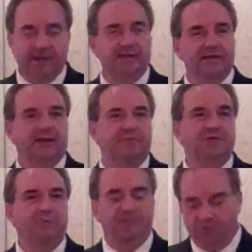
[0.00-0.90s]
And as I've
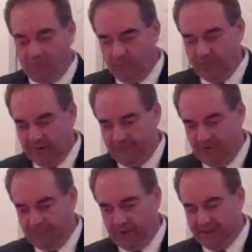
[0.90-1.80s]
said before, we're really
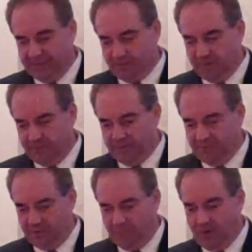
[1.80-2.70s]
very pleased with
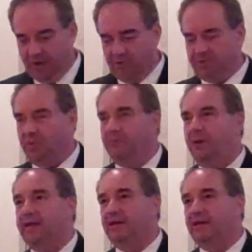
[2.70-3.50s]
the progress we've made.